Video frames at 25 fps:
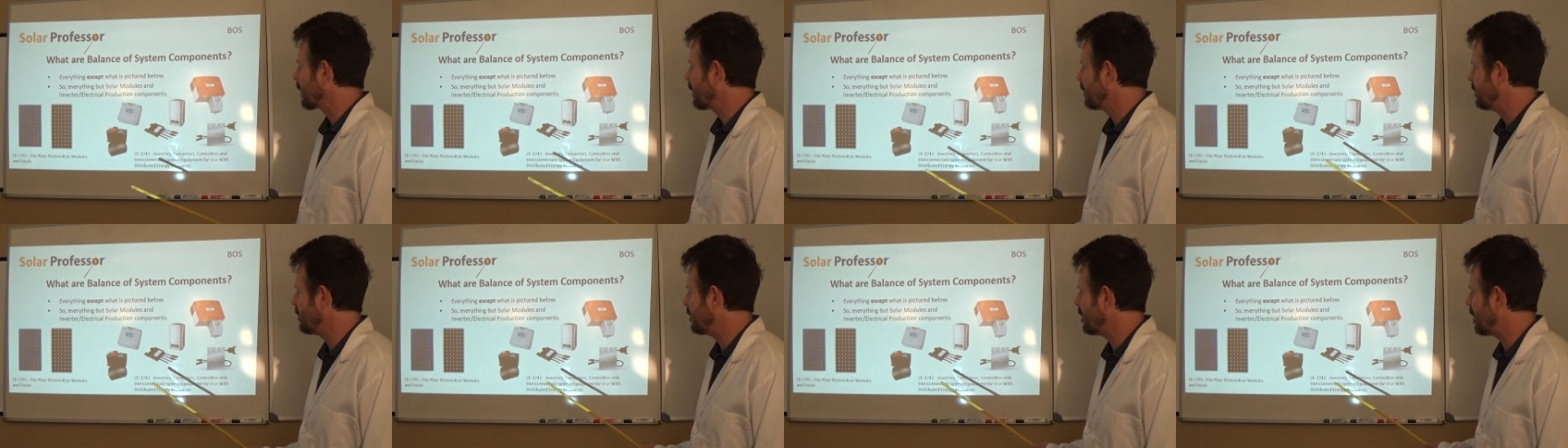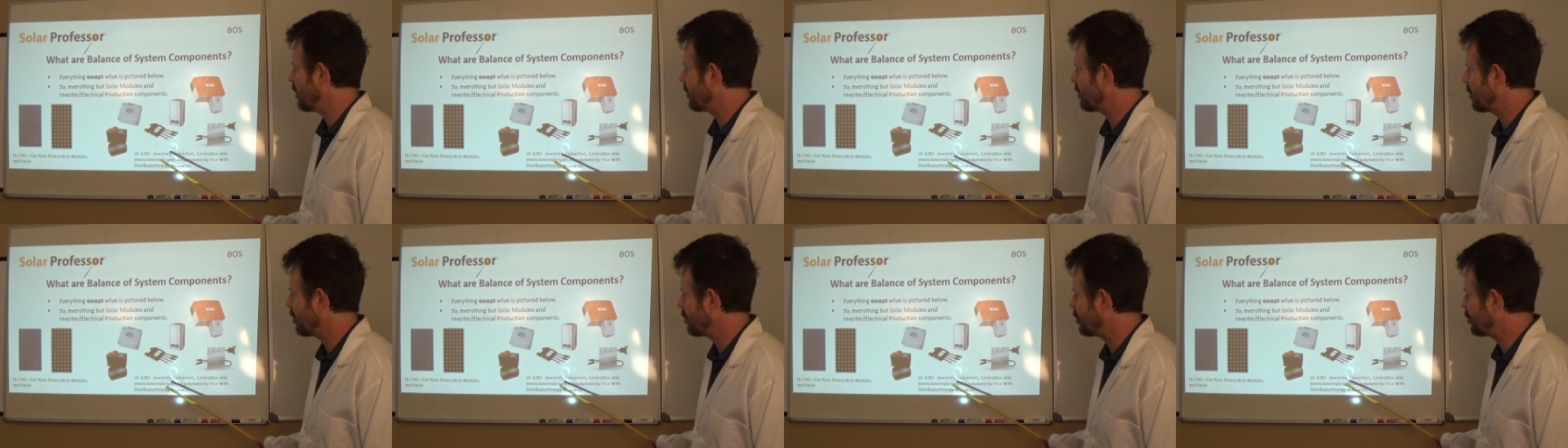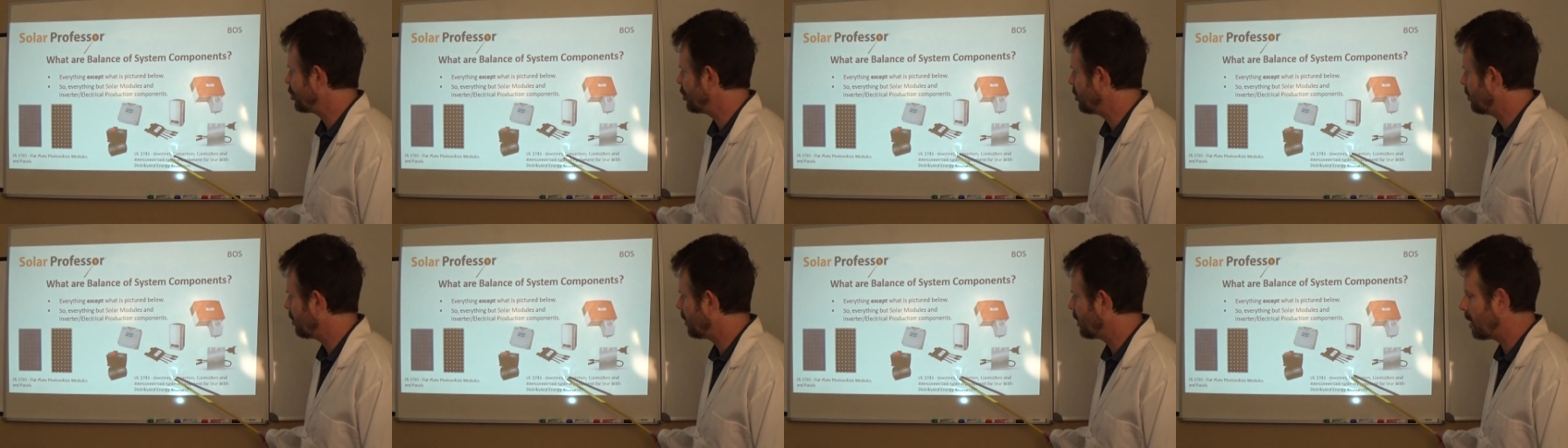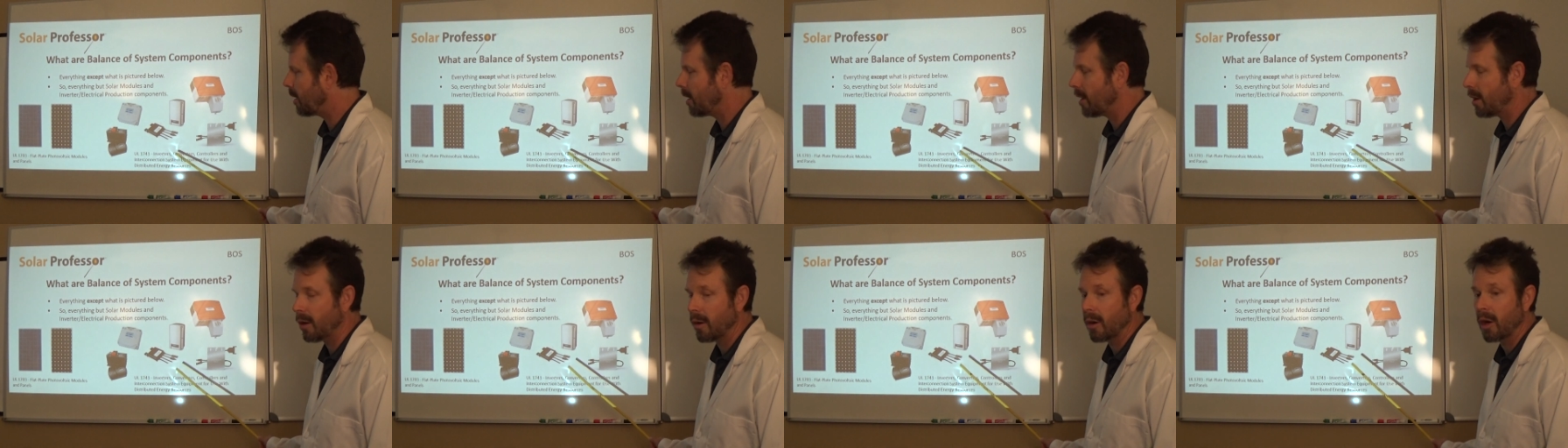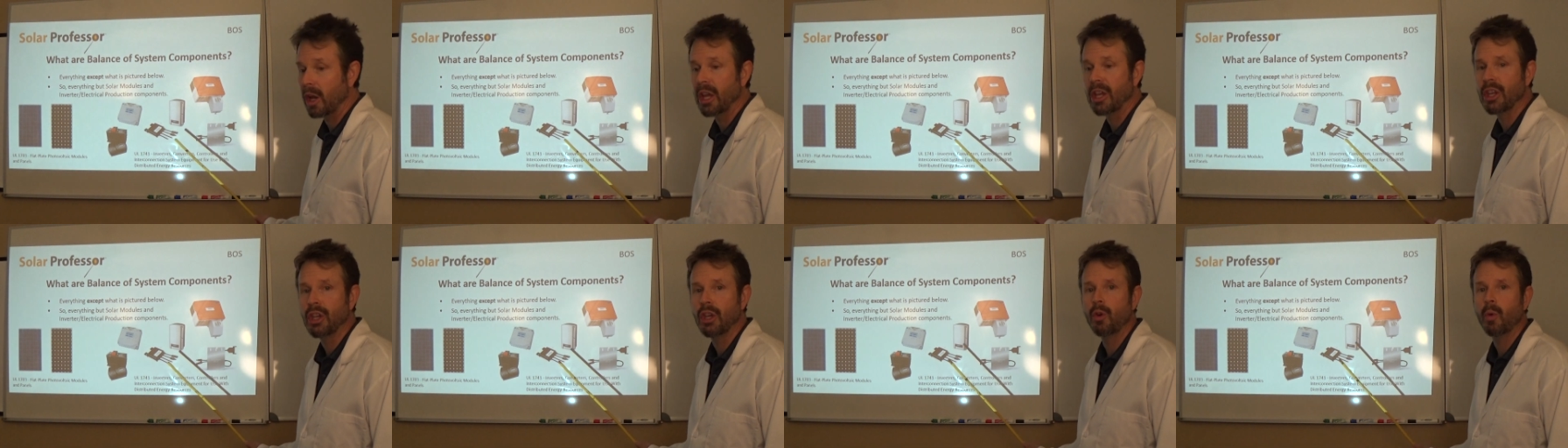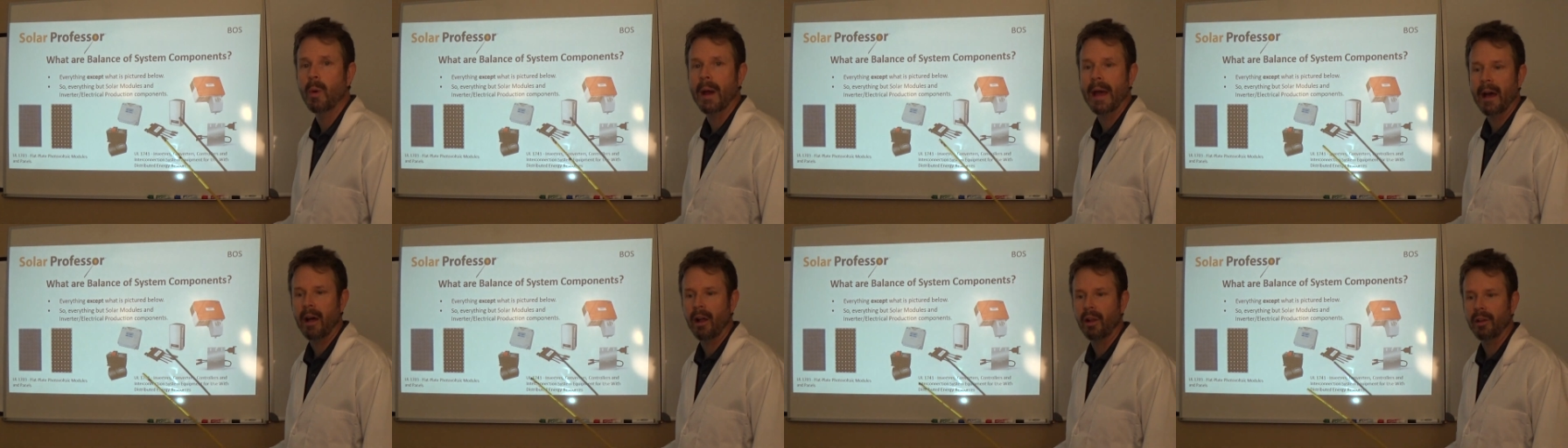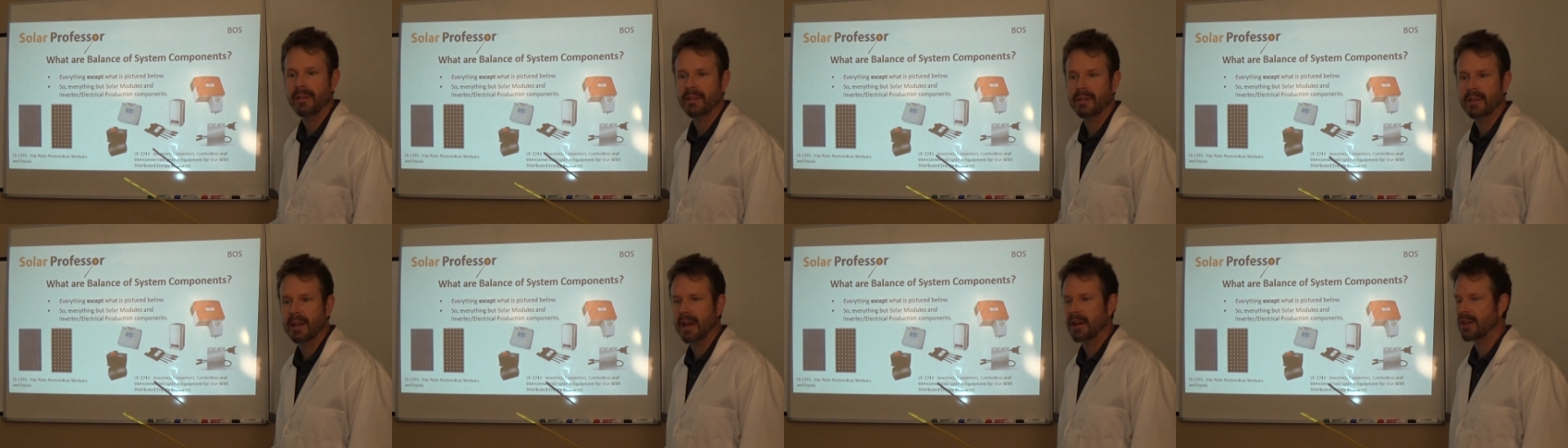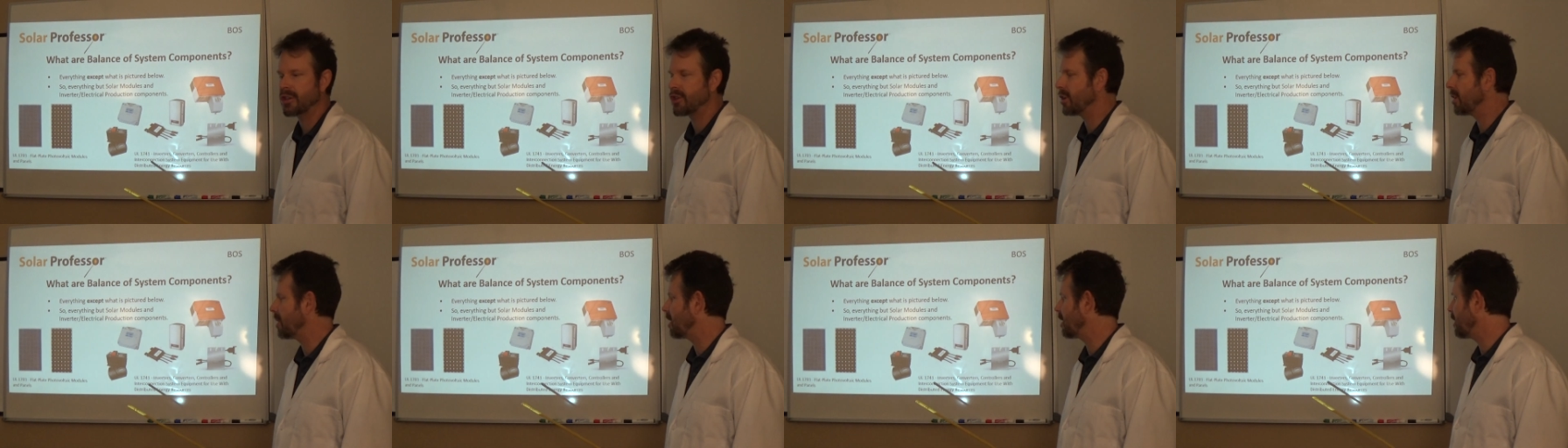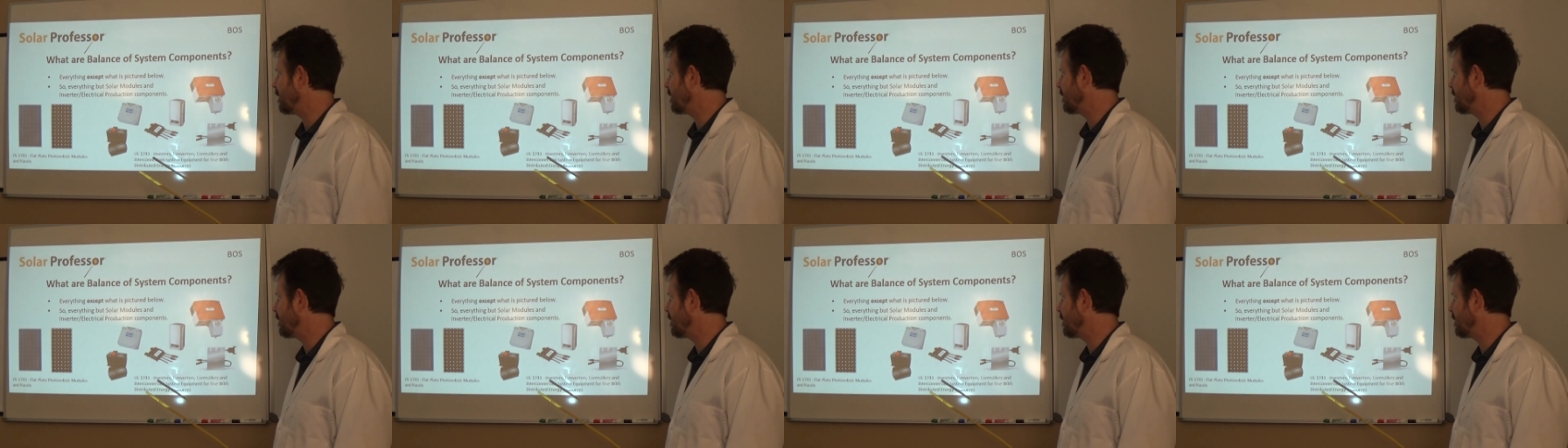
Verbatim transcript: The other UL, UL section